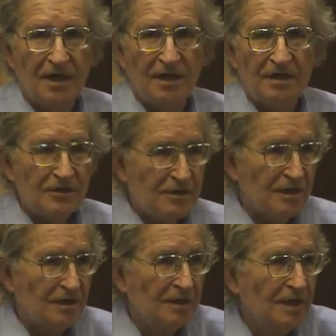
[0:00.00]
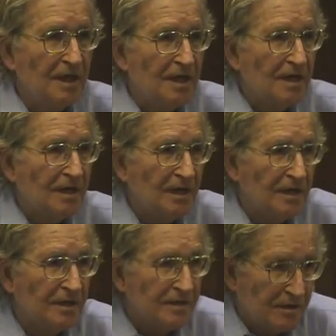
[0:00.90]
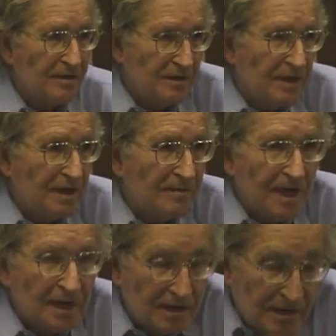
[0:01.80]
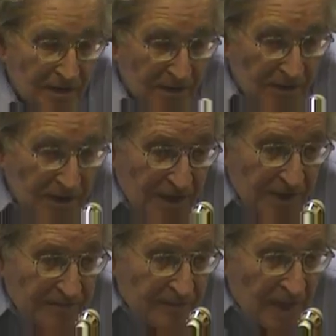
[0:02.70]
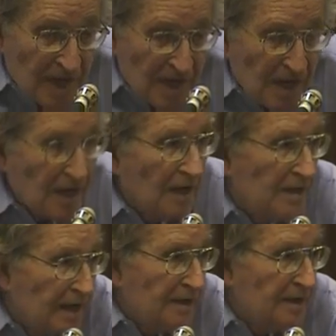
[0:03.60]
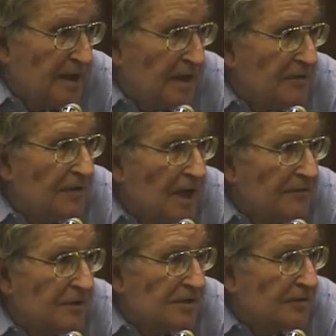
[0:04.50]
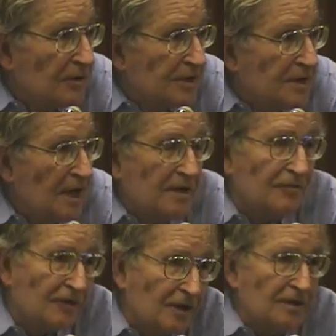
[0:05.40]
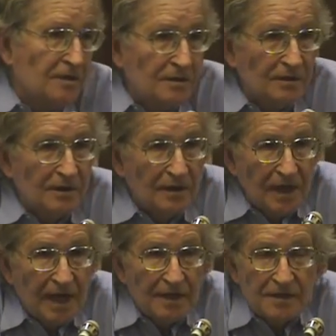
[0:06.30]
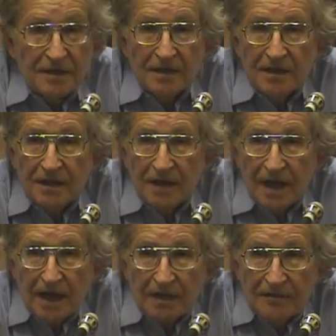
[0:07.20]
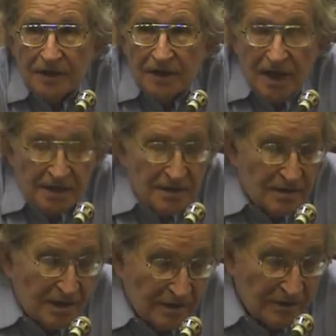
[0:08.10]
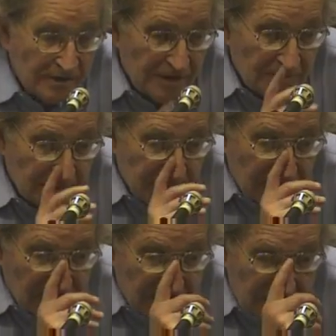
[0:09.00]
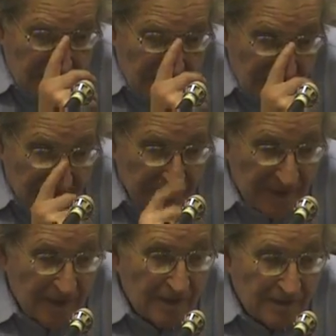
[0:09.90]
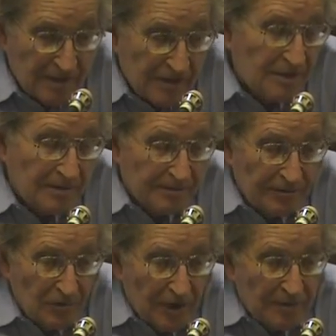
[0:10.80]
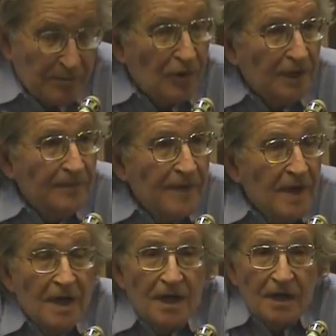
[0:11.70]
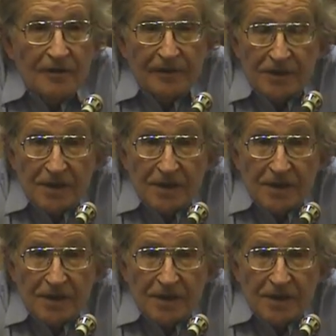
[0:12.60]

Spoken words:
Think about it and see. 1985 was, of course, not the first or the last act of international terrorism in the Middle East. There are many others, some of them quite important. For example, in 1975,